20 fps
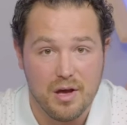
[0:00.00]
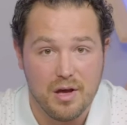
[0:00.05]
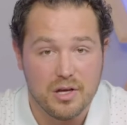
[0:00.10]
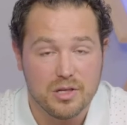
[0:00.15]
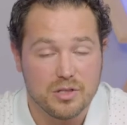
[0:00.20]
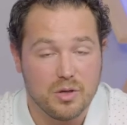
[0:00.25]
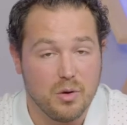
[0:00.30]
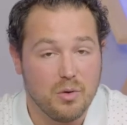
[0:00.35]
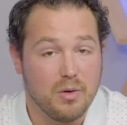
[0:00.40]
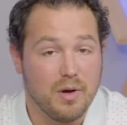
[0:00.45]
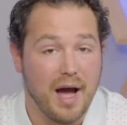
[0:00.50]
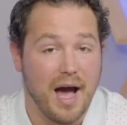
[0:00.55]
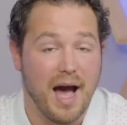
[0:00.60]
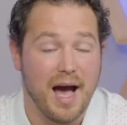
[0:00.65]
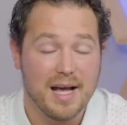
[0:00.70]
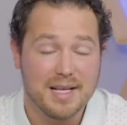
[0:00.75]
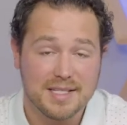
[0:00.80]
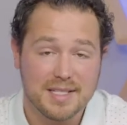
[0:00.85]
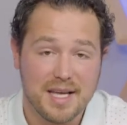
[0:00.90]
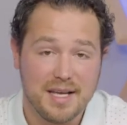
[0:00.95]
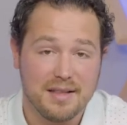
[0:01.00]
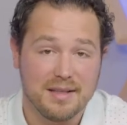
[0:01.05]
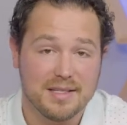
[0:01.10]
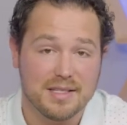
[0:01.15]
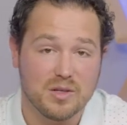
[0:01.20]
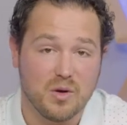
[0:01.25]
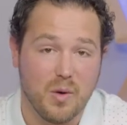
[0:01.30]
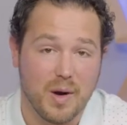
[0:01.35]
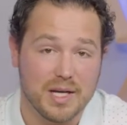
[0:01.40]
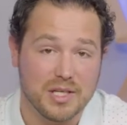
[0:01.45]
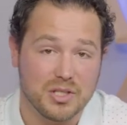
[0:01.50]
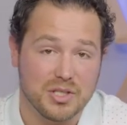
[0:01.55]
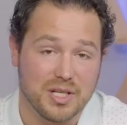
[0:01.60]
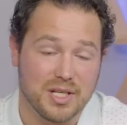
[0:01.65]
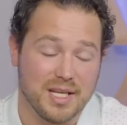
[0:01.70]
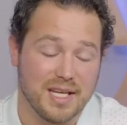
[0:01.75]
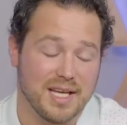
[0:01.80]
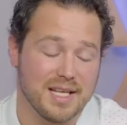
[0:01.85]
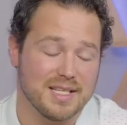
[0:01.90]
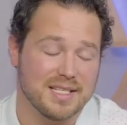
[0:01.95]
So asking this
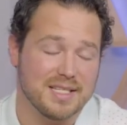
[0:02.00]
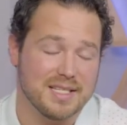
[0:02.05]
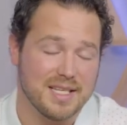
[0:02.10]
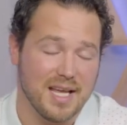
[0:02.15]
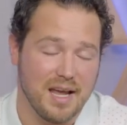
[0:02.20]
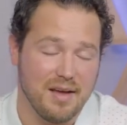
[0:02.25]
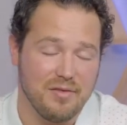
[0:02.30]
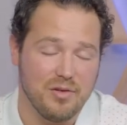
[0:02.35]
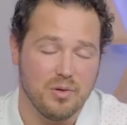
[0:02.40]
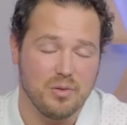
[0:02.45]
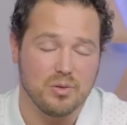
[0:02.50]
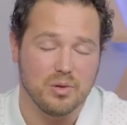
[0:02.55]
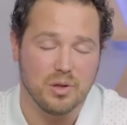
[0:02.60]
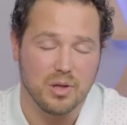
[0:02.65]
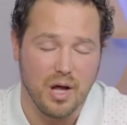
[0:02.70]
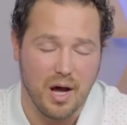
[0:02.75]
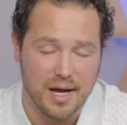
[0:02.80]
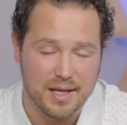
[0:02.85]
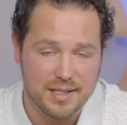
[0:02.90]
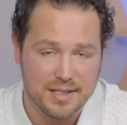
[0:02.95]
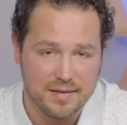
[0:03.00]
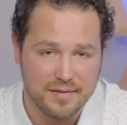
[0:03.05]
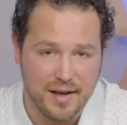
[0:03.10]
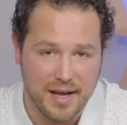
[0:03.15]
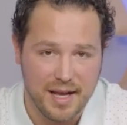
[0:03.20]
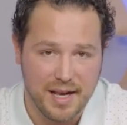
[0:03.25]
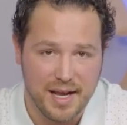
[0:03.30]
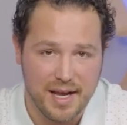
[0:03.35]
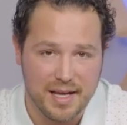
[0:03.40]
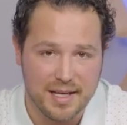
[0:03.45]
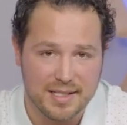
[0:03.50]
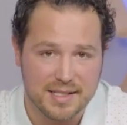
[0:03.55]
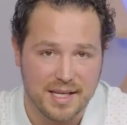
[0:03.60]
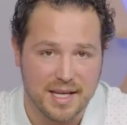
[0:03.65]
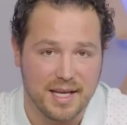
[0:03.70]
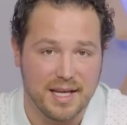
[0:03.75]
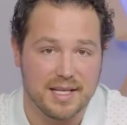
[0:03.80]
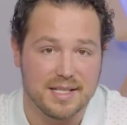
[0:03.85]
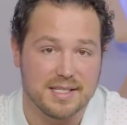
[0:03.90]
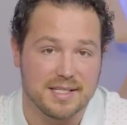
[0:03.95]
question can save you lots of headaches,
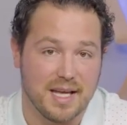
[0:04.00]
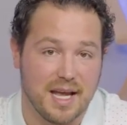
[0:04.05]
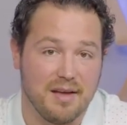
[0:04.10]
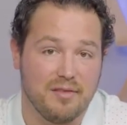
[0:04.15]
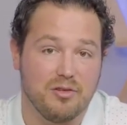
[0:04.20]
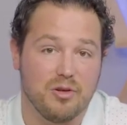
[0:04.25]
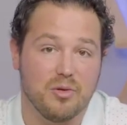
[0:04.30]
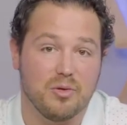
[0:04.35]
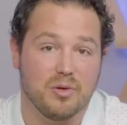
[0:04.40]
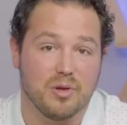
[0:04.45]
it can save you